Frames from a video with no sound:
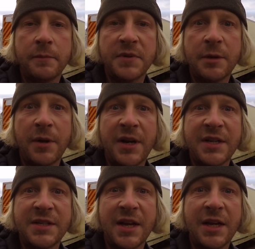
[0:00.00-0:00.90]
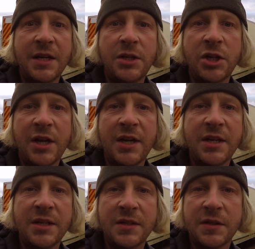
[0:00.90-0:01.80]
So my next stage
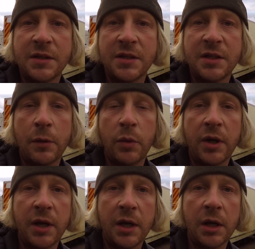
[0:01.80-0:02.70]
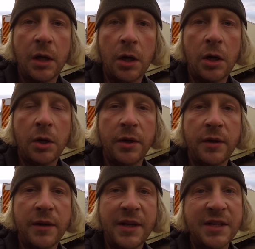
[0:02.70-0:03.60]
is to start working
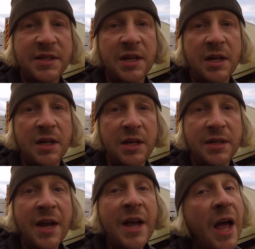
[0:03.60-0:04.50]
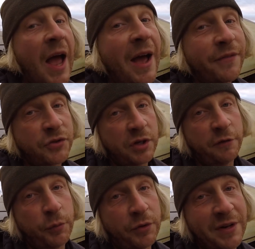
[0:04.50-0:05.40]
on the inside after
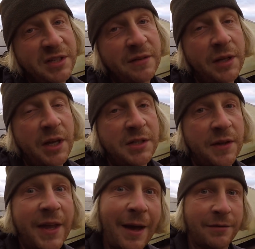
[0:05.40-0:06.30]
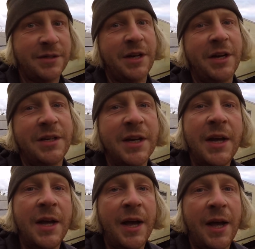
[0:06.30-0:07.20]
I've put the rest of the lights on the outside.
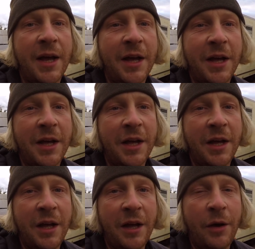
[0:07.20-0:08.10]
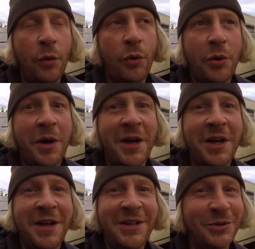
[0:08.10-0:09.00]
Whew,
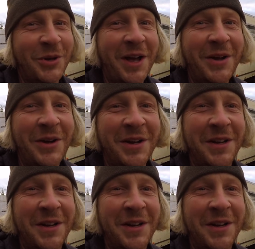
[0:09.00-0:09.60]
let's all go.